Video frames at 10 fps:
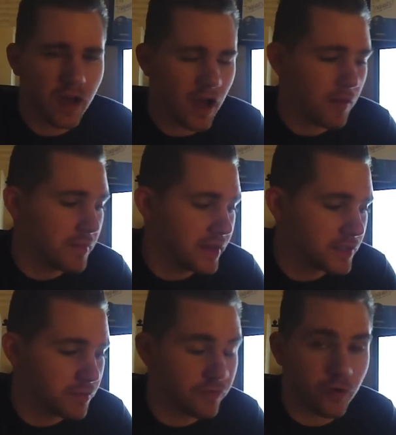uh,
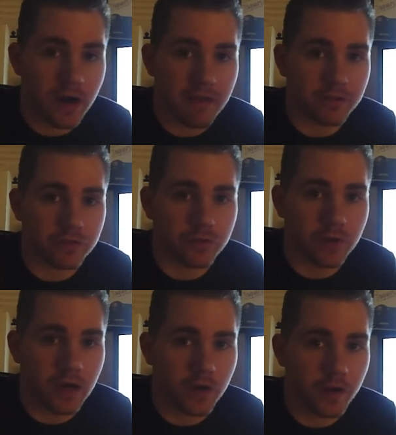minutes before having to
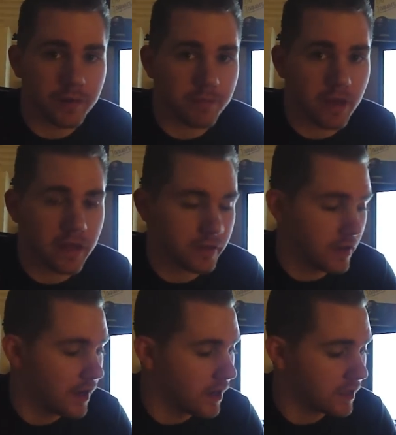uh, go ahead and, and
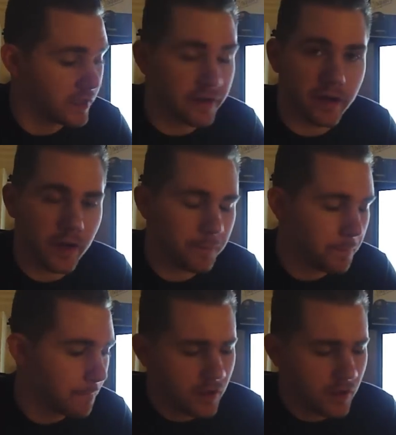uh, clean it up.